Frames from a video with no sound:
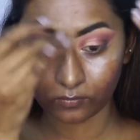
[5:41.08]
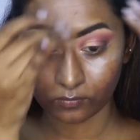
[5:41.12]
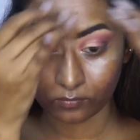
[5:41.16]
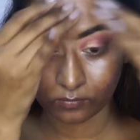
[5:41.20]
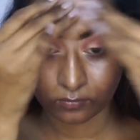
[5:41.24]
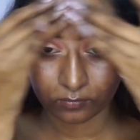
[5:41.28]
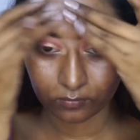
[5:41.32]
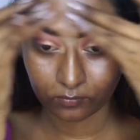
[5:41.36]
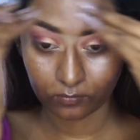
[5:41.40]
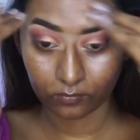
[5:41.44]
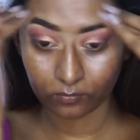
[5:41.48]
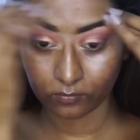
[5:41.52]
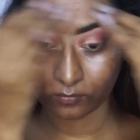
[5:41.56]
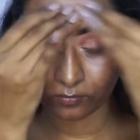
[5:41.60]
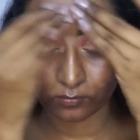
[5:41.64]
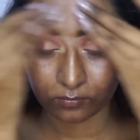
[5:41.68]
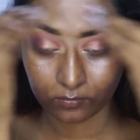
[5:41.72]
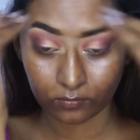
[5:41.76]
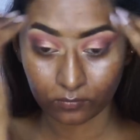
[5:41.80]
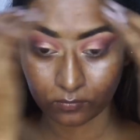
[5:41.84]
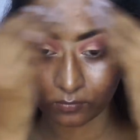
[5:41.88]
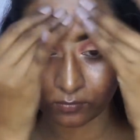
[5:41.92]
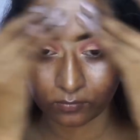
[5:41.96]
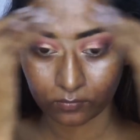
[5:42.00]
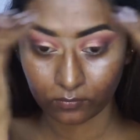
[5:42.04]

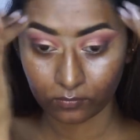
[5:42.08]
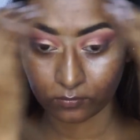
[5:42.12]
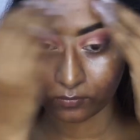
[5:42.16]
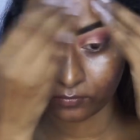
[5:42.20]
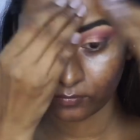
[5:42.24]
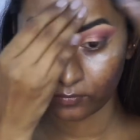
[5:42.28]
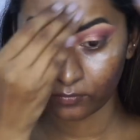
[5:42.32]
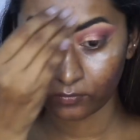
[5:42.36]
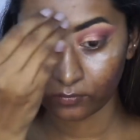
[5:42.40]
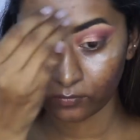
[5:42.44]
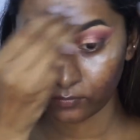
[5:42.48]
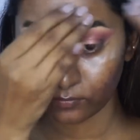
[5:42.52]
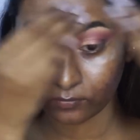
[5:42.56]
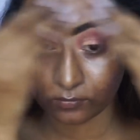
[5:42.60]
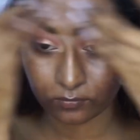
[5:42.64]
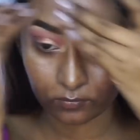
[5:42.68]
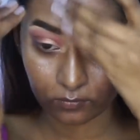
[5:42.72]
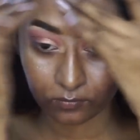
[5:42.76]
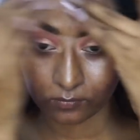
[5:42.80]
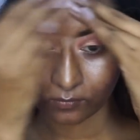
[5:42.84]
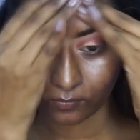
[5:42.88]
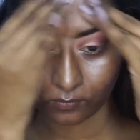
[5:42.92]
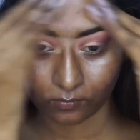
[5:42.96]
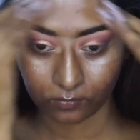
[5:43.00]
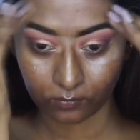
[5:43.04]

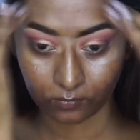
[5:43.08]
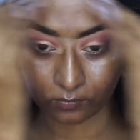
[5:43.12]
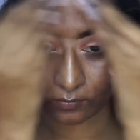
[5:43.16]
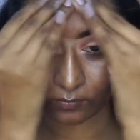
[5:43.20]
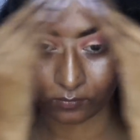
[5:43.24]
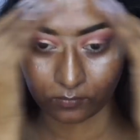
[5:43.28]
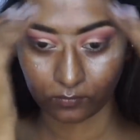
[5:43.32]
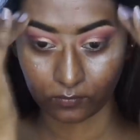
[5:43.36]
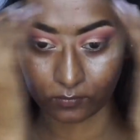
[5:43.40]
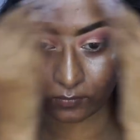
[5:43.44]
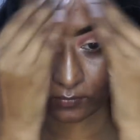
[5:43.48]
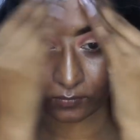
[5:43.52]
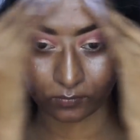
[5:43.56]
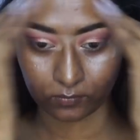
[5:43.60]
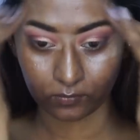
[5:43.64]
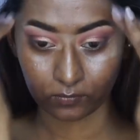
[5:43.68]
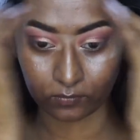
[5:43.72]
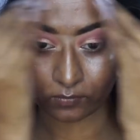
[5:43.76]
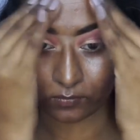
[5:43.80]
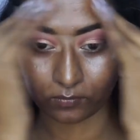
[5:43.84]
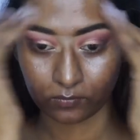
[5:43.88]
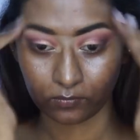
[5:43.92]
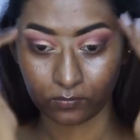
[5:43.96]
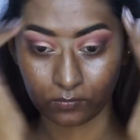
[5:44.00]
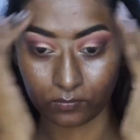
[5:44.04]

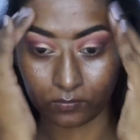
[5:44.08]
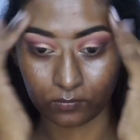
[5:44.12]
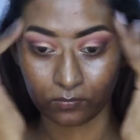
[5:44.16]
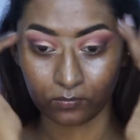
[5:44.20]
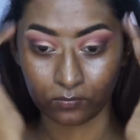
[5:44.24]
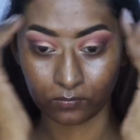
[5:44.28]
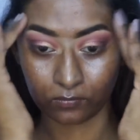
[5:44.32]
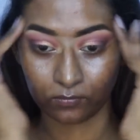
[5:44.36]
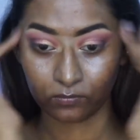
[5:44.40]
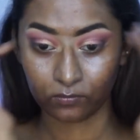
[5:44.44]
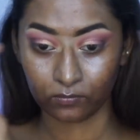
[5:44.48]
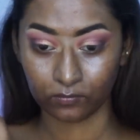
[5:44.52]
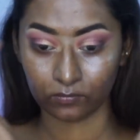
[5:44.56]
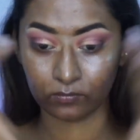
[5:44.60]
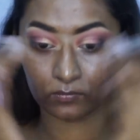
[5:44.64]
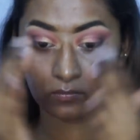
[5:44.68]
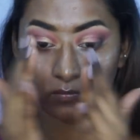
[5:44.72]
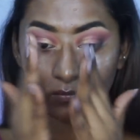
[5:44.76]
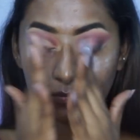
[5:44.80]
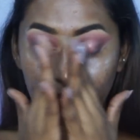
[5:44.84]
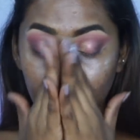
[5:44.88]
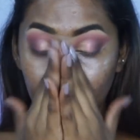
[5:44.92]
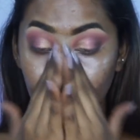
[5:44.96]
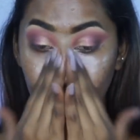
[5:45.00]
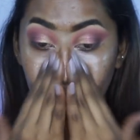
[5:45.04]

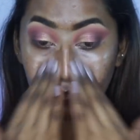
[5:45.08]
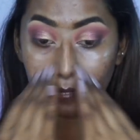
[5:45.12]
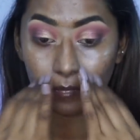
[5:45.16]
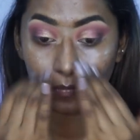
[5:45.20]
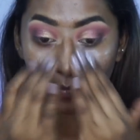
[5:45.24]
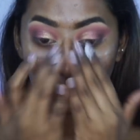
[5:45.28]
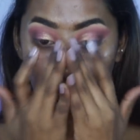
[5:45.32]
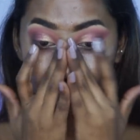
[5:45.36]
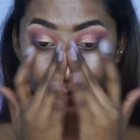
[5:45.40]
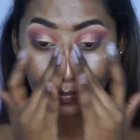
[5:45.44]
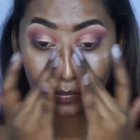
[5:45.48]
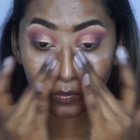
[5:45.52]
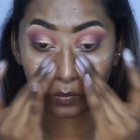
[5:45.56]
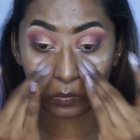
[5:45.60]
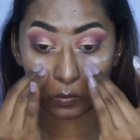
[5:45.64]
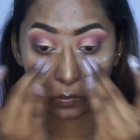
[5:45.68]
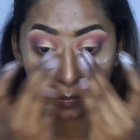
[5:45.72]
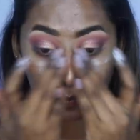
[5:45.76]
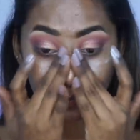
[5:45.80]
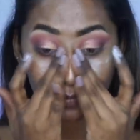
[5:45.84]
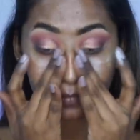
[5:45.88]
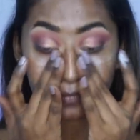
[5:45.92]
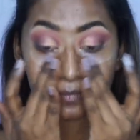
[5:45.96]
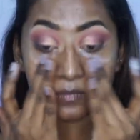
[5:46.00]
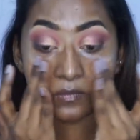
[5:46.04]

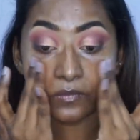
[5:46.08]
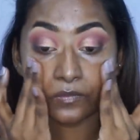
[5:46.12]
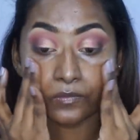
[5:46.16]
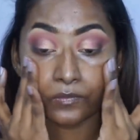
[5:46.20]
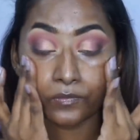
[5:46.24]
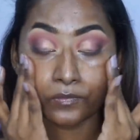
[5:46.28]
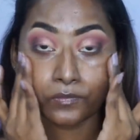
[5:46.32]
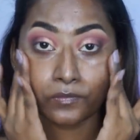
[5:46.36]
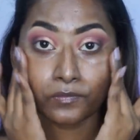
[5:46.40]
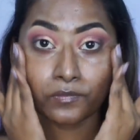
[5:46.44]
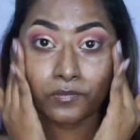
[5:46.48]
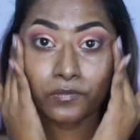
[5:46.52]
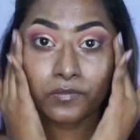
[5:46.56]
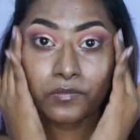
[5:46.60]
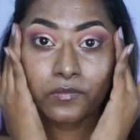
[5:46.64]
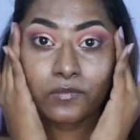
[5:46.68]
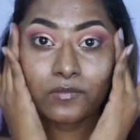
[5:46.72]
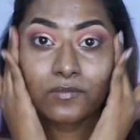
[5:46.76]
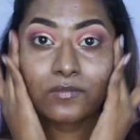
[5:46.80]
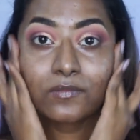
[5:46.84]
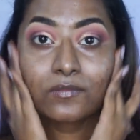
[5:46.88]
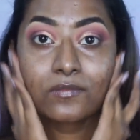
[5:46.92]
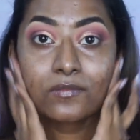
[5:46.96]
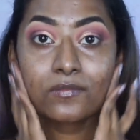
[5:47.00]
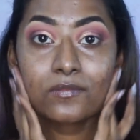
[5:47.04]

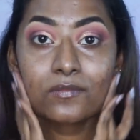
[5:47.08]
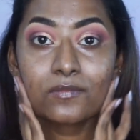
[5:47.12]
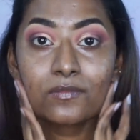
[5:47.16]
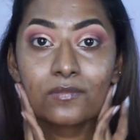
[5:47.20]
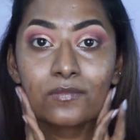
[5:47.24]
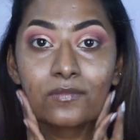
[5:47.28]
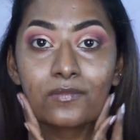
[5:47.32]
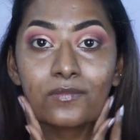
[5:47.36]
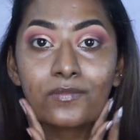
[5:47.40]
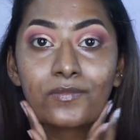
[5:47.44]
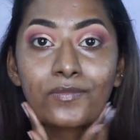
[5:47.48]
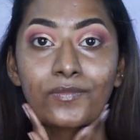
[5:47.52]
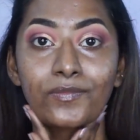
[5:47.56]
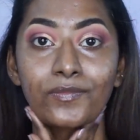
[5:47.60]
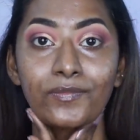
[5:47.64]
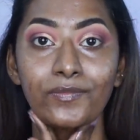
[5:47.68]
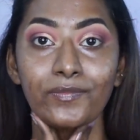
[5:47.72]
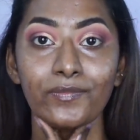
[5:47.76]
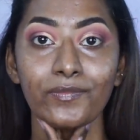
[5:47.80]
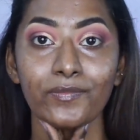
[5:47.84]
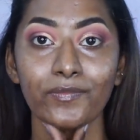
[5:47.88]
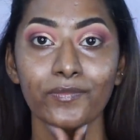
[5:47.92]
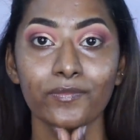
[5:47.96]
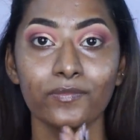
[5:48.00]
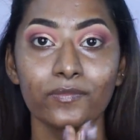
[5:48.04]

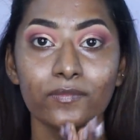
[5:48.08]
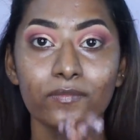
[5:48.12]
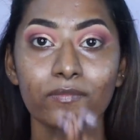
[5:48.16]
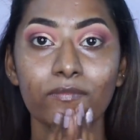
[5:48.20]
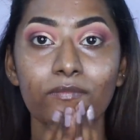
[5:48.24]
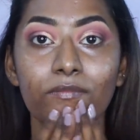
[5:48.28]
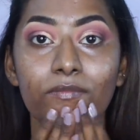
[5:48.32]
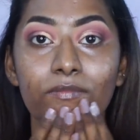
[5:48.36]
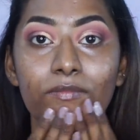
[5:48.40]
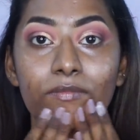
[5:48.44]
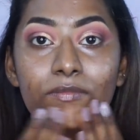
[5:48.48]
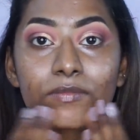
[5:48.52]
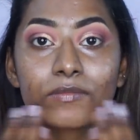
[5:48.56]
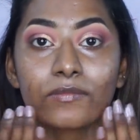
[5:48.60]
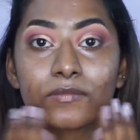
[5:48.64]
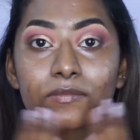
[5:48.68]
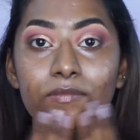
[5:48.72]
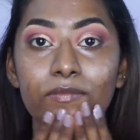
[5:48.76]
[no speech]